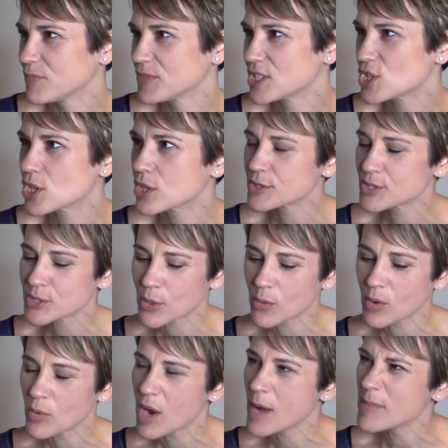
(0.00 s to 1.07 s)
She So
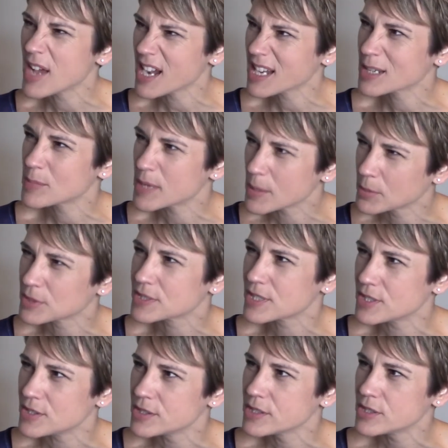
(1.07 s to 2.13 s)
I'm not going to be able
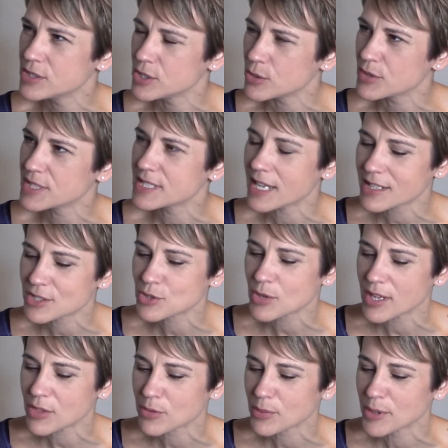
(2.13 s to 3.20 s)
to do the deck
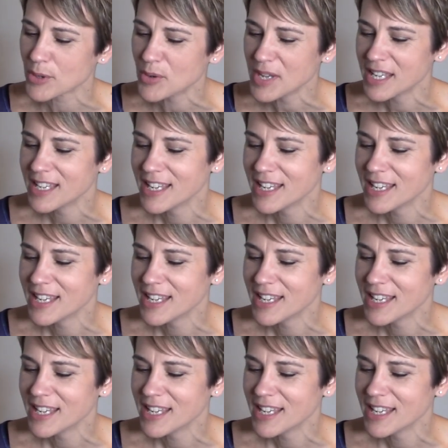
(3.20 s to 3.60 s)
straight through.